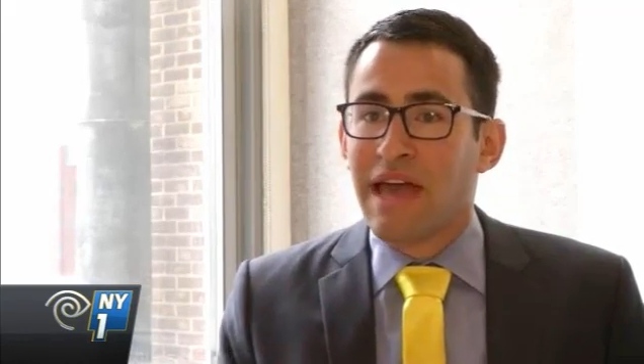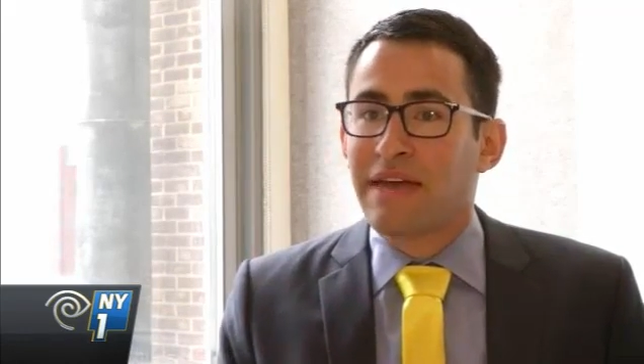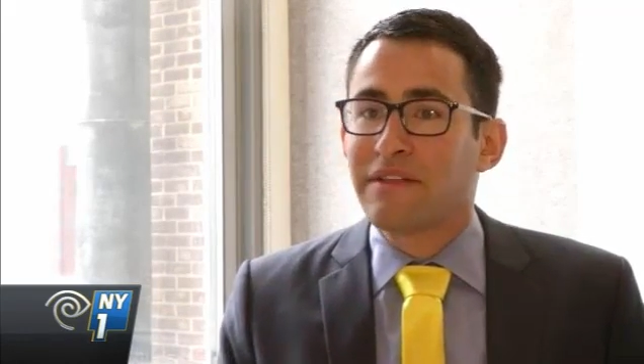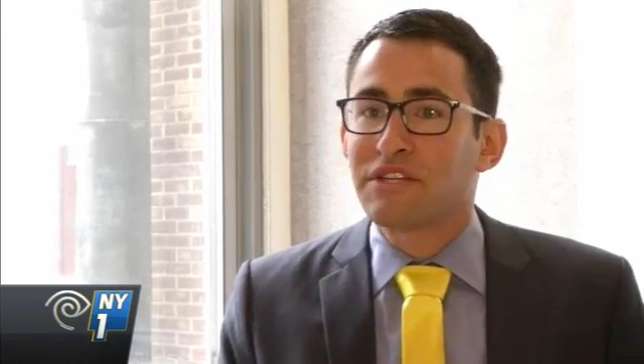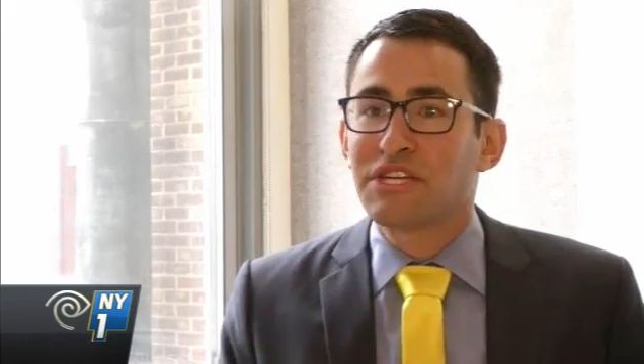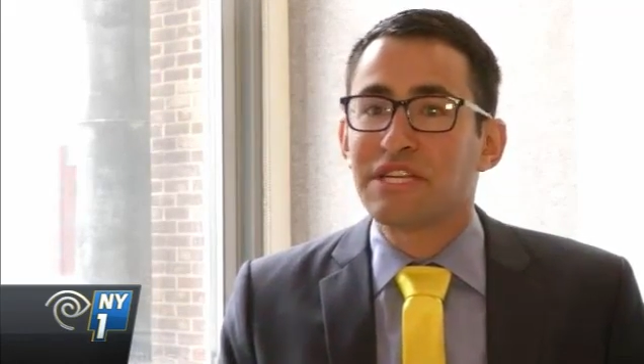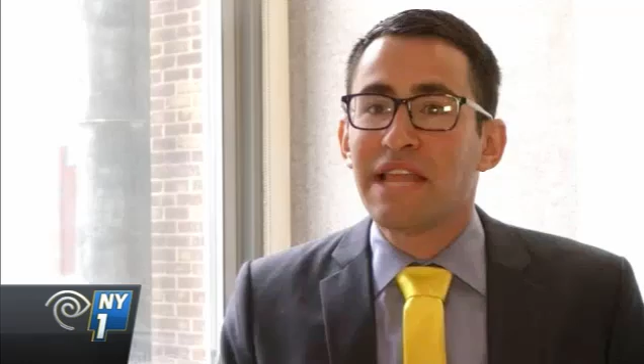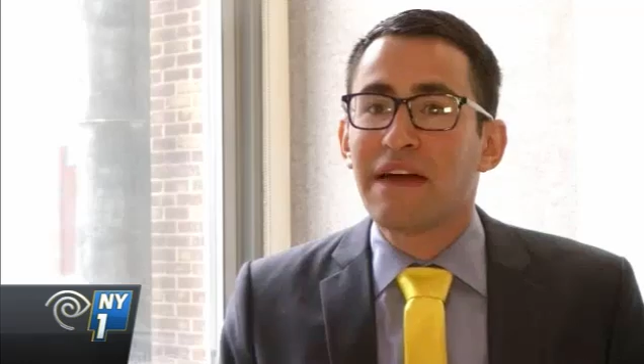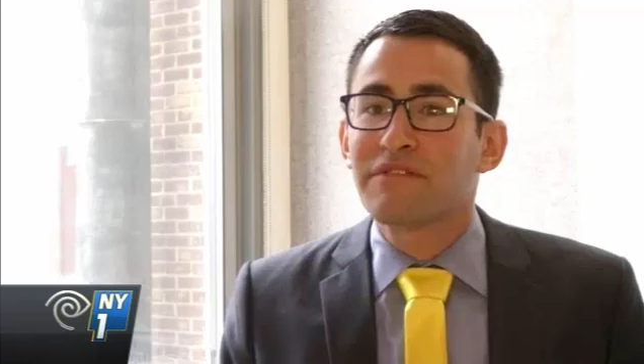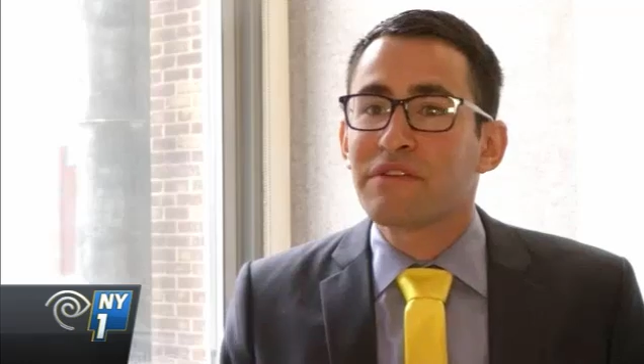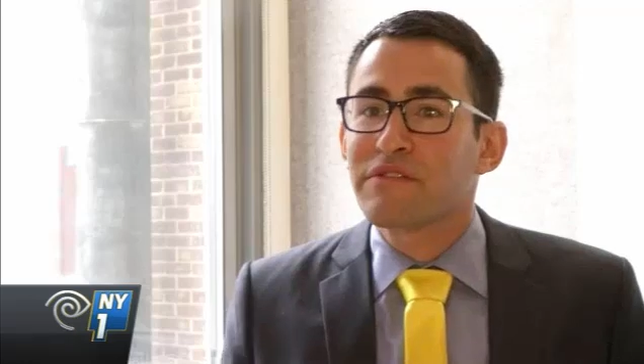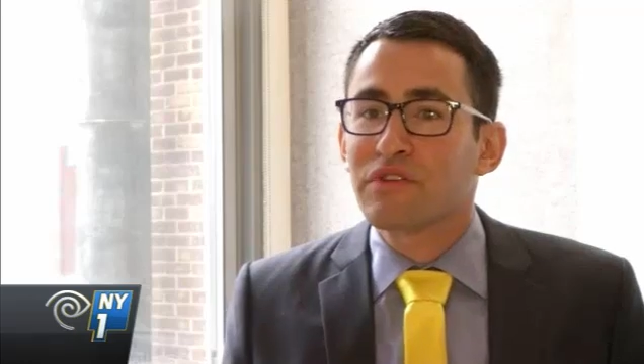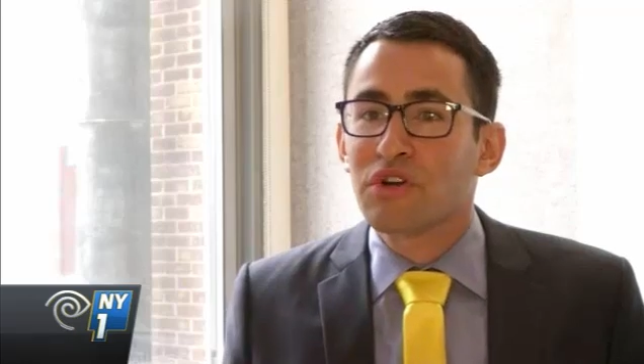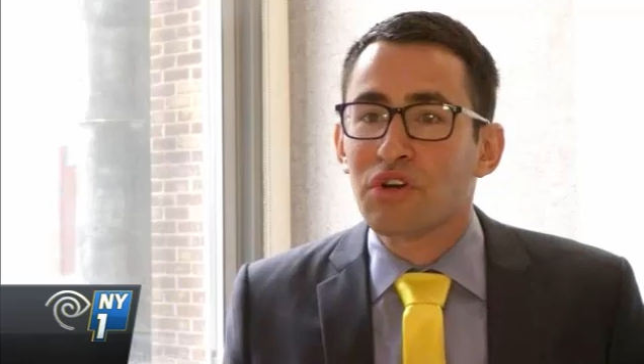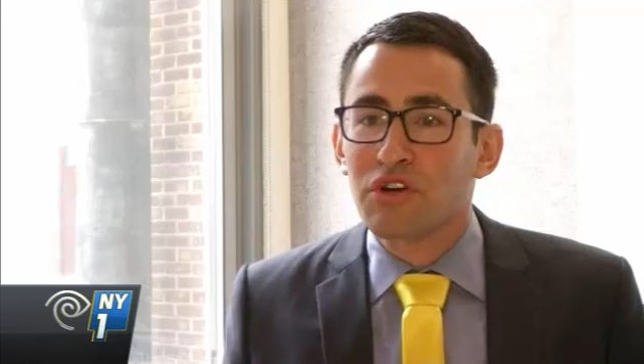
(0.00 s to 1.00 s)
and then she never
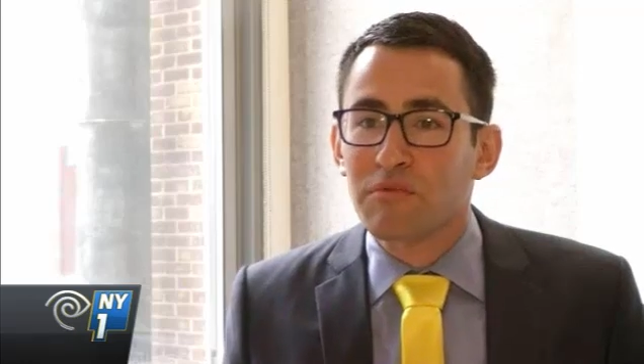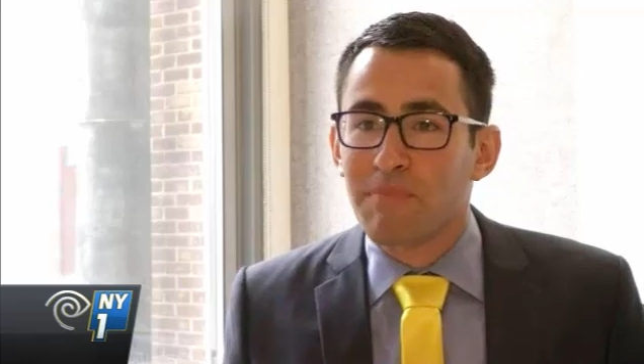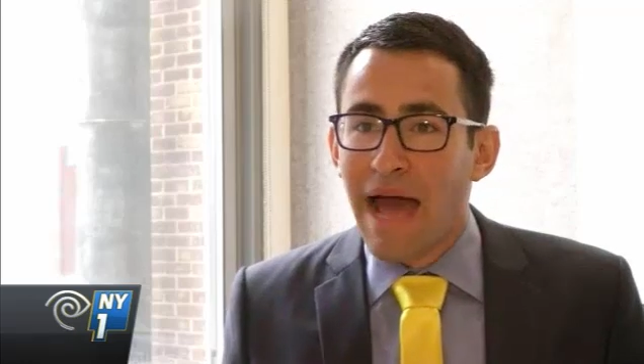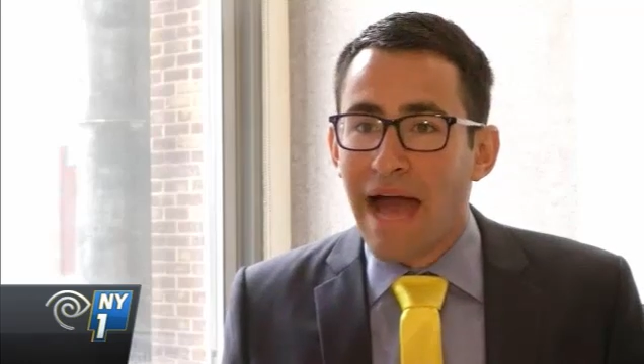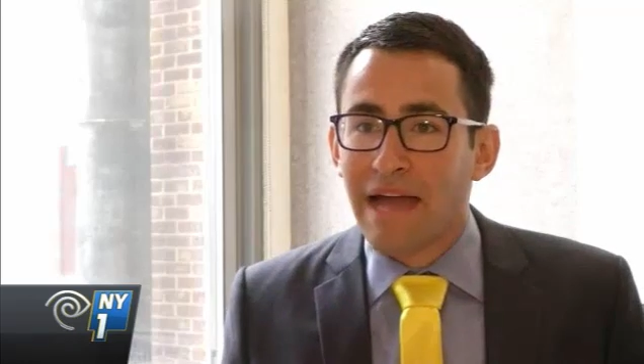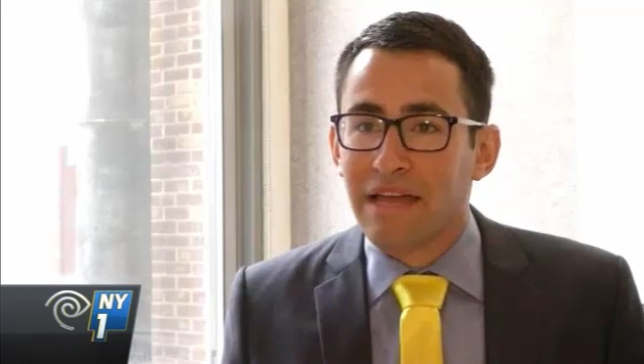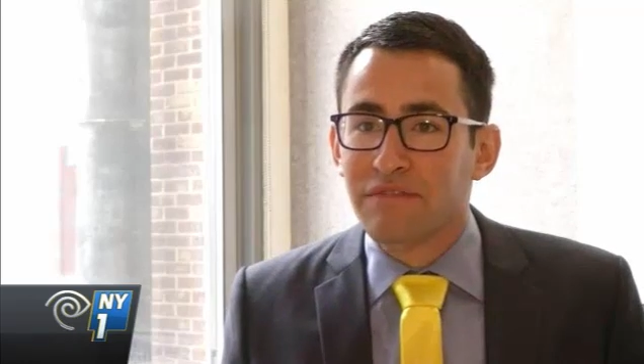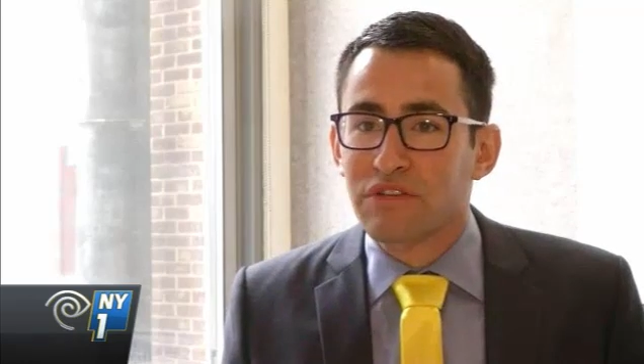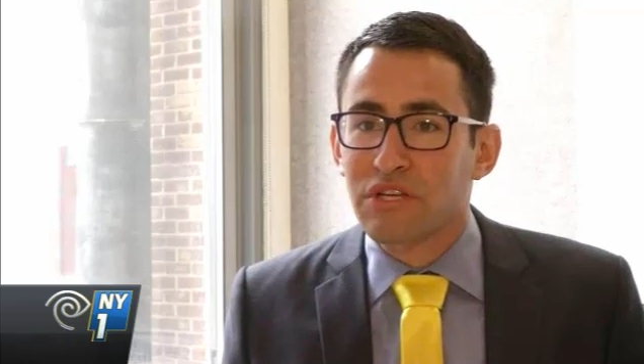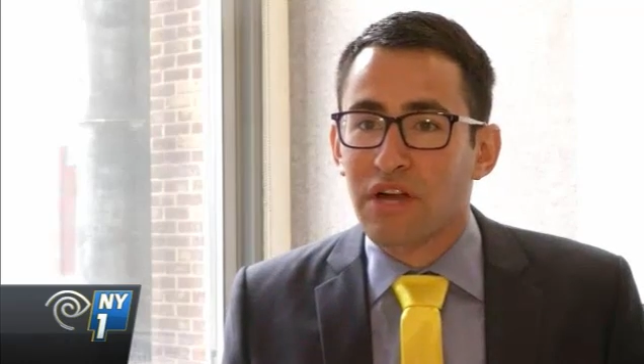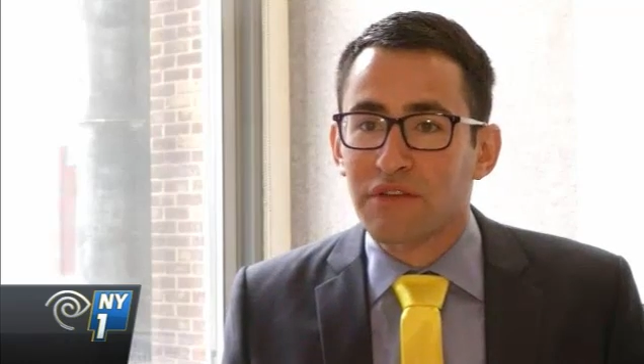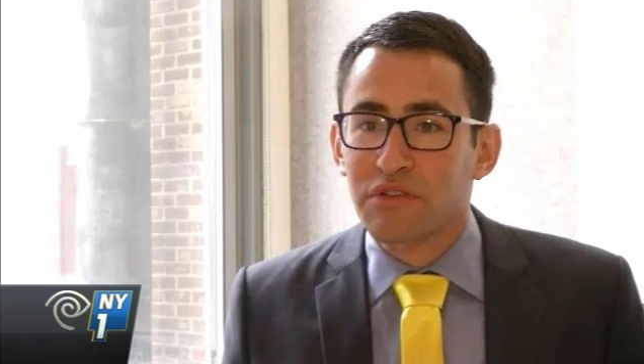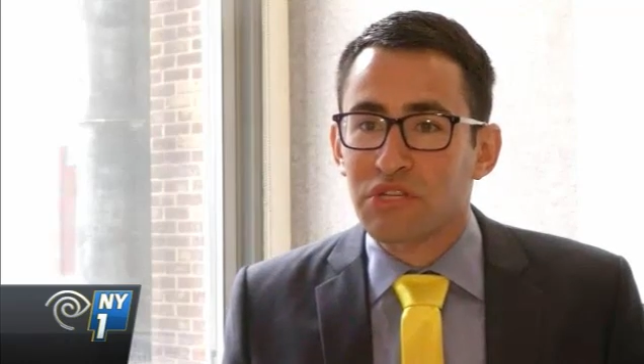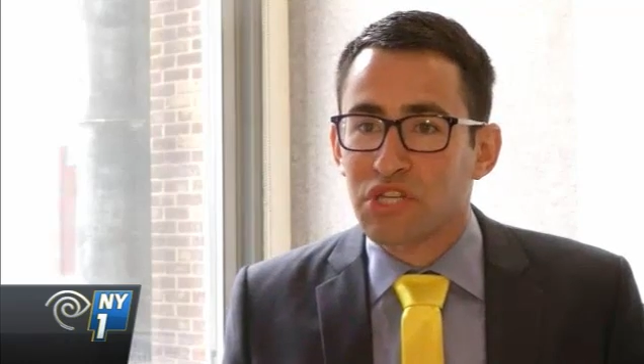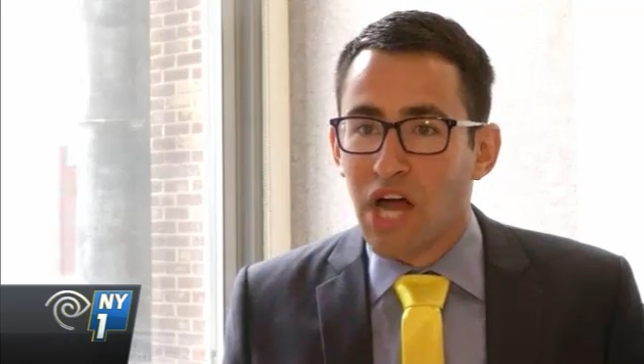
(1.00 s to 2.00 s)
even heard back if she
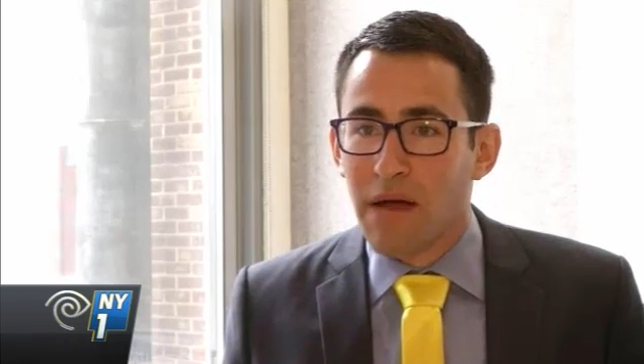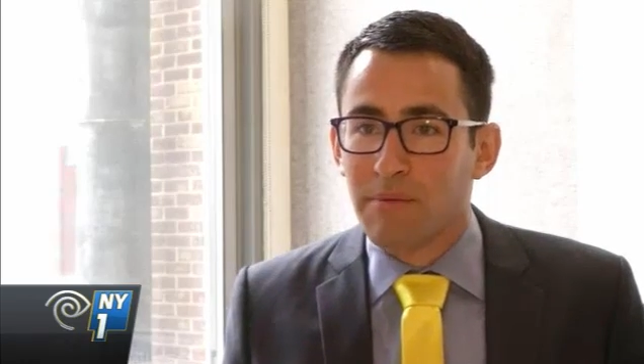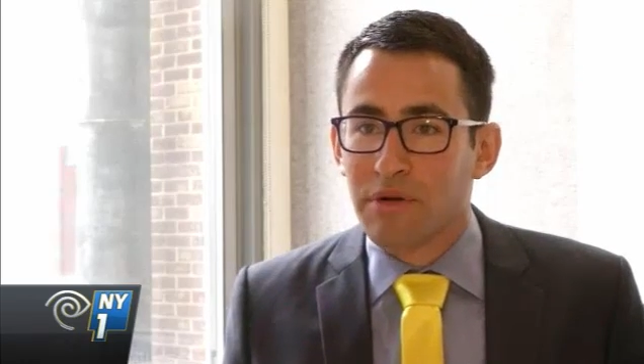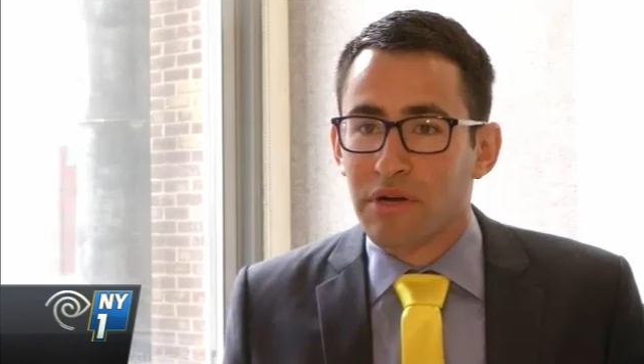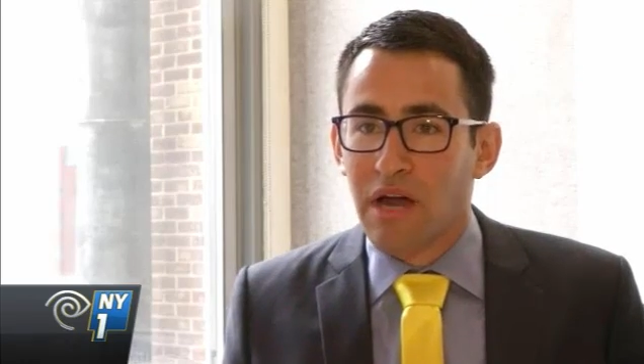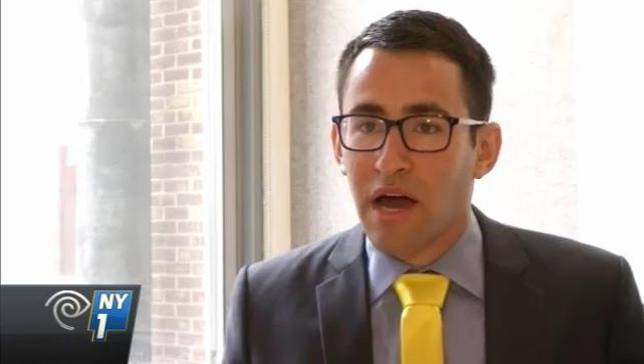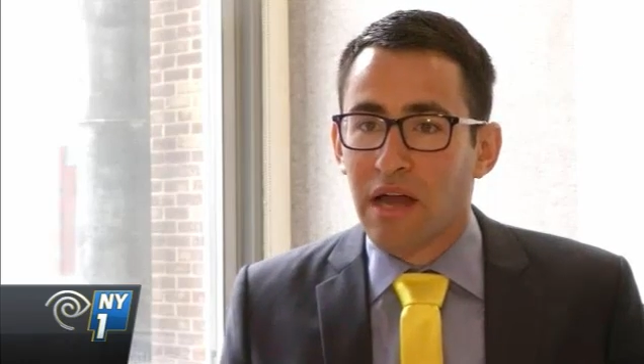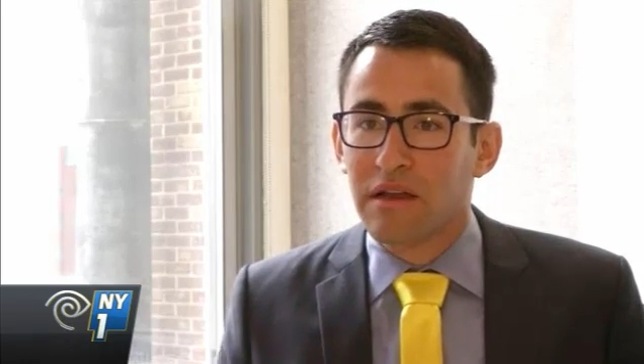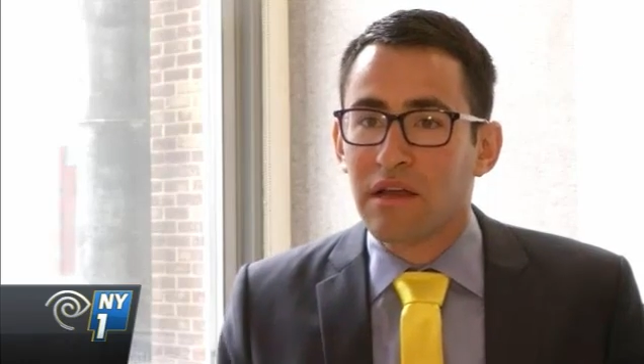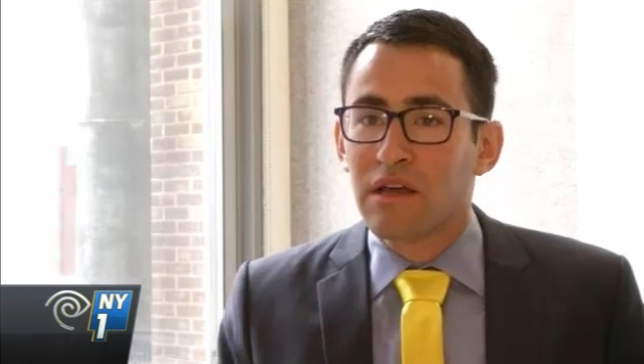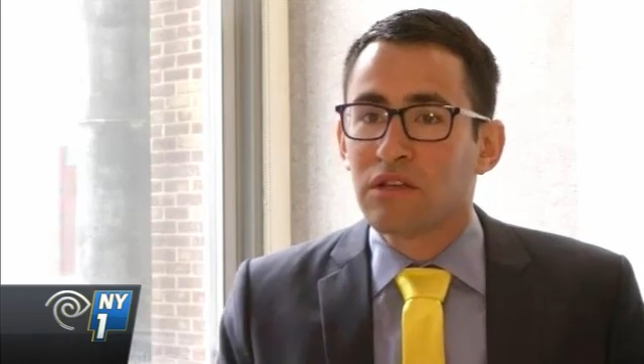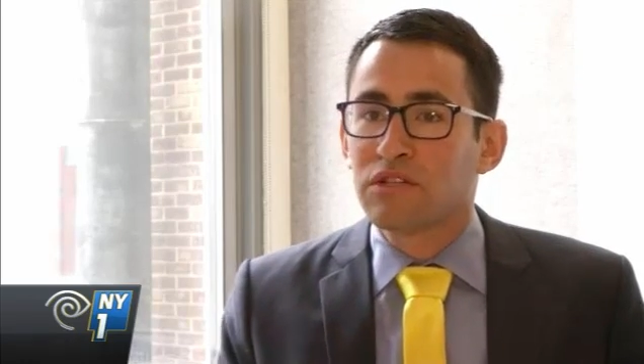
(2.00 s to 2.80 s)
got the job or not.